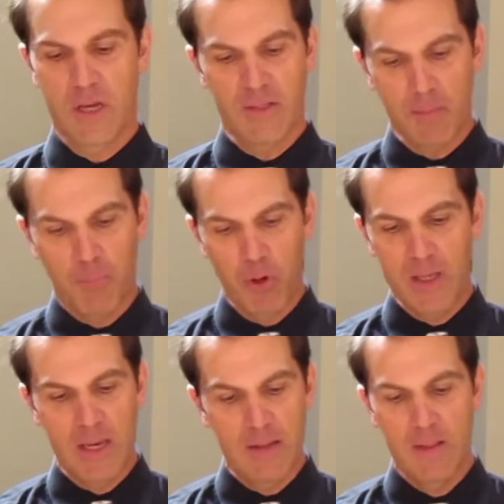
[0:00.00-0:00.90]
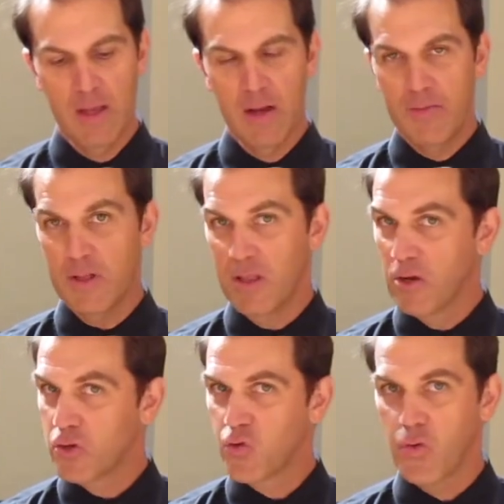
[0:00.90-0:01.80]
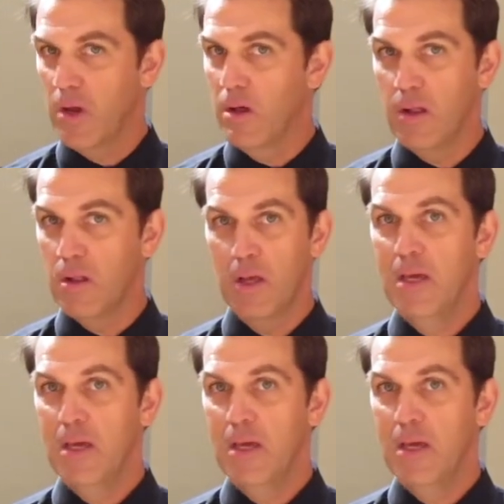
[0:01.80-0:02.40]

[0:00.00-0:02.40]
I think putting in the little trill